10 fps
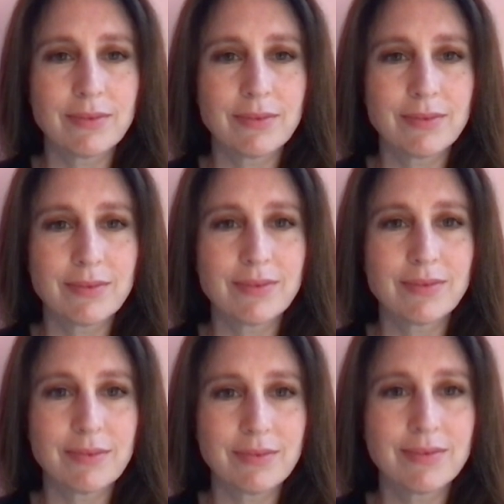
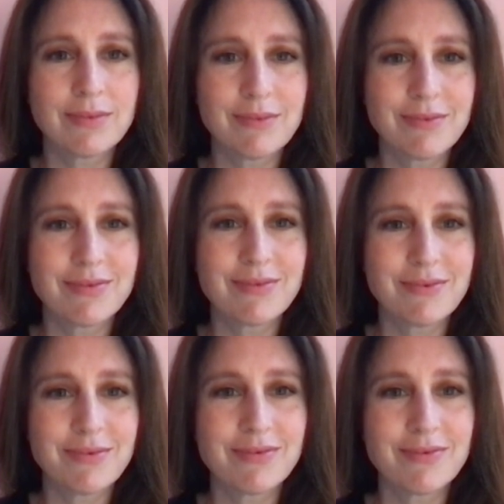
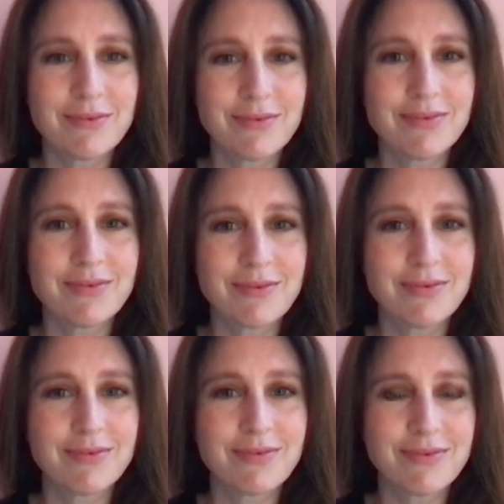
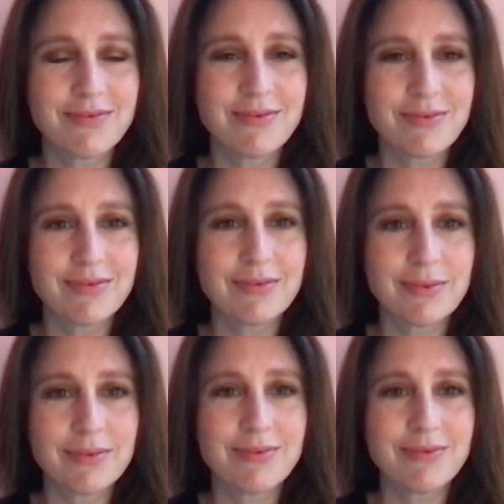
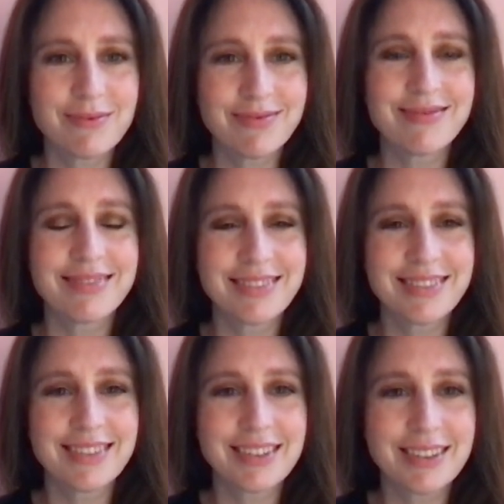
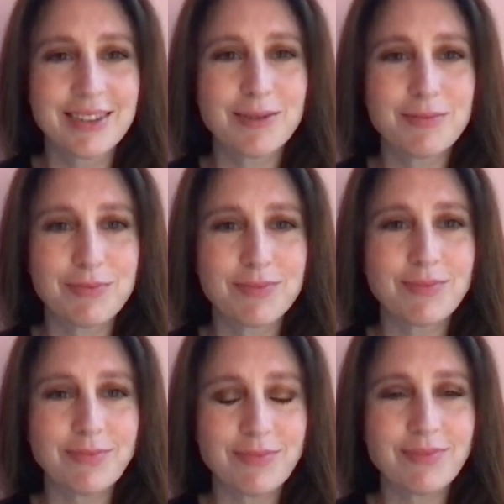
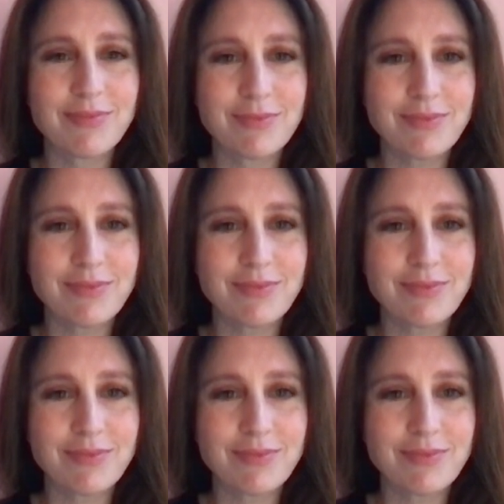The person shown says nothing.